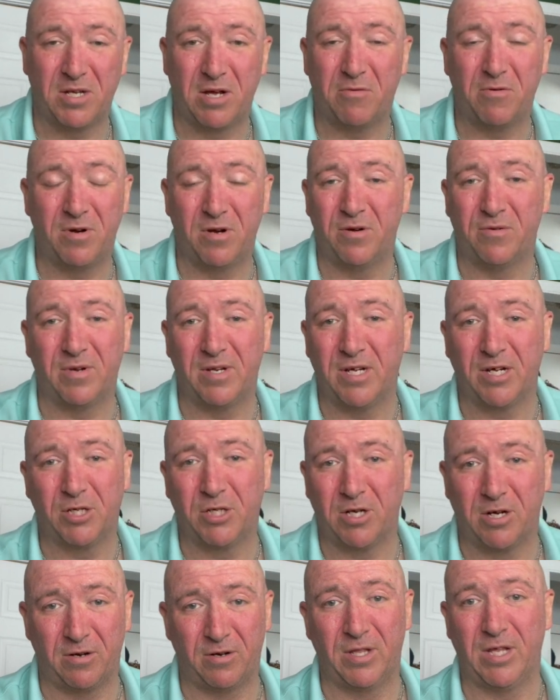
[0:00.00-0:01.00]
I want to know what
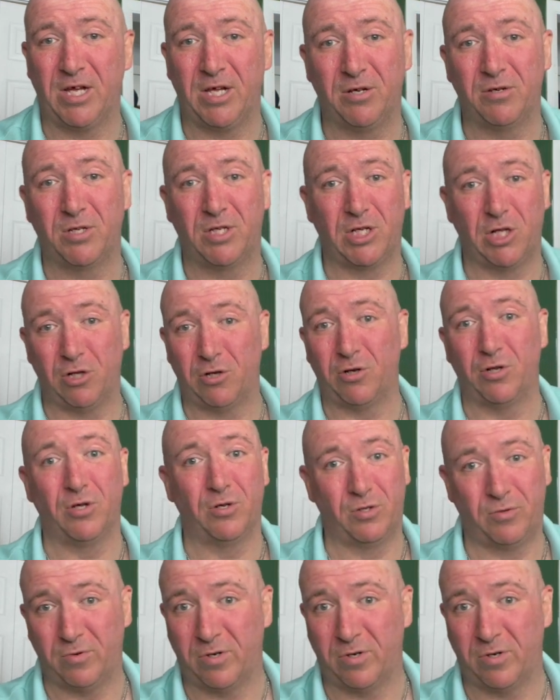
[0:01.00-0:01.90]
dictionary they use to learn those